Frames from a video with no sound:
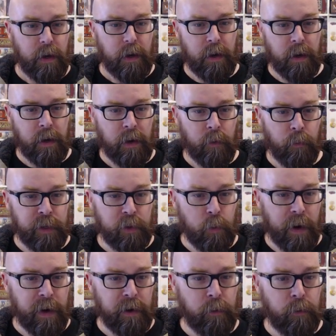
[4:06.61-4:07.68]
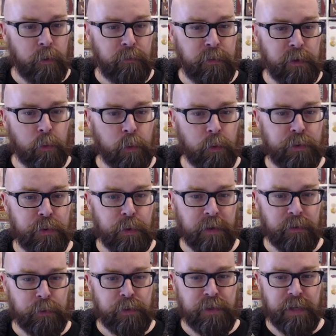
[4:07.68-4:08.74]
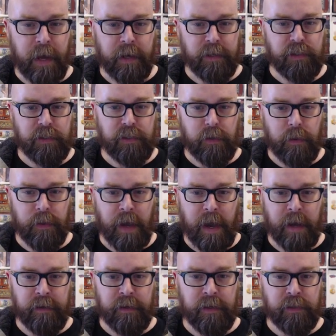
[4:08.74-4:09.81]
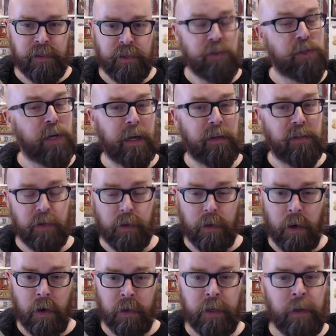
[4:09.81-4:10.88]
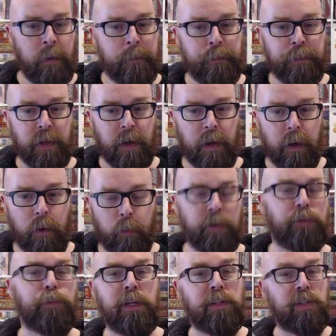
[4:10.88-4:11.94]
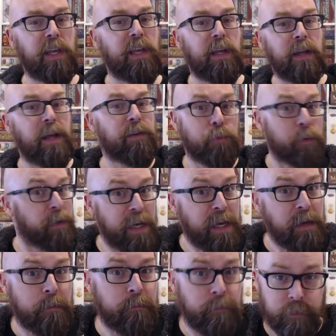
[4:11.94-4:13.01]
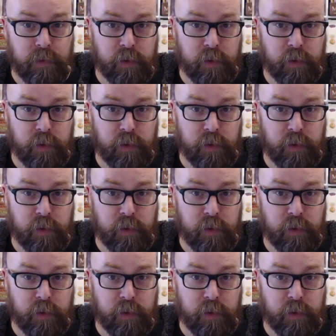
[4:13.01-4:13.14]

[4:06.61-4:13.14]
require viewer to enter text that is checked on, which means they can enter a name.